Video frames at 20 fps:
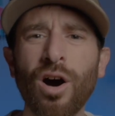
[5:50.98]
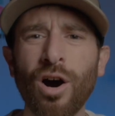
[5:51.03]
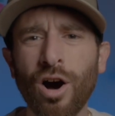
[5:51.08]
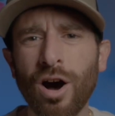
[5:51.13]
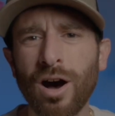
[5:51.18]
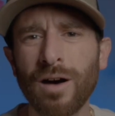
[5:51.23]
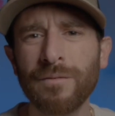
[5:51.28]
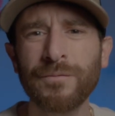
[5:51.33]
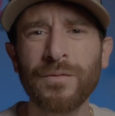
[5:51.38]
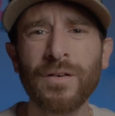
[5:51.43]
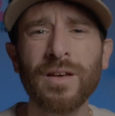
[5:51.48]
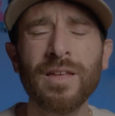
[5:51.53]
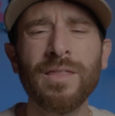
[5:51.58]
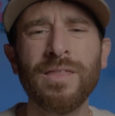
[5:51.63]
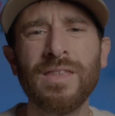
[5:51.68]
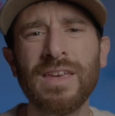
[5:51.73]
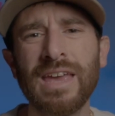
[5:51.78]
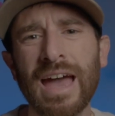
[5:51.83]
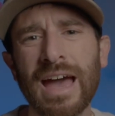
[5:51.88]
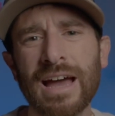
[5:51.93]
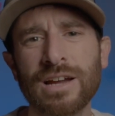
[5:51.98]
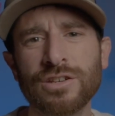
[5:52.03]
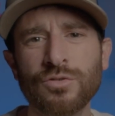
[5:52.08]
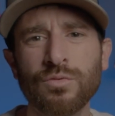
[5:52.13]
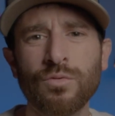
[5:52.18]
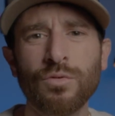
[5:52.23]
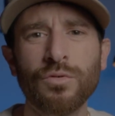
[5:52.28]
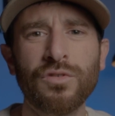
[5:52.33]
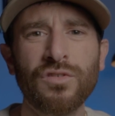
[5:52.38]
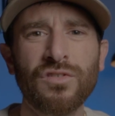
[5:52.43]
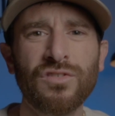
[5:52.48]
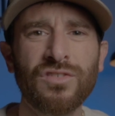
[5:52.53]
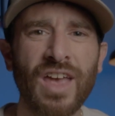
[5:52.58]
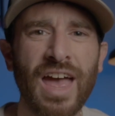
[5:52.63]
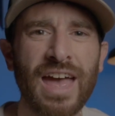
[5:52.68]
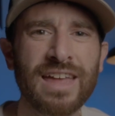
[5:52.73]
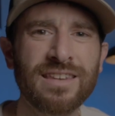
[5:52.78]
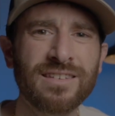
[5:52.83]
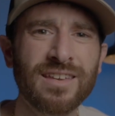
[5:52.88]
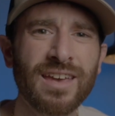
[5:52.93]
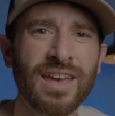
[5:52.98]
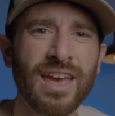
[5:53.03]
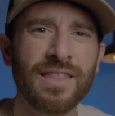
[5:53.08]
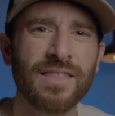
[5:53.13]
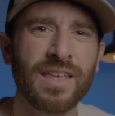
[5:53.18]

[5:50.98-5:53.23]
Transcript: off the actual set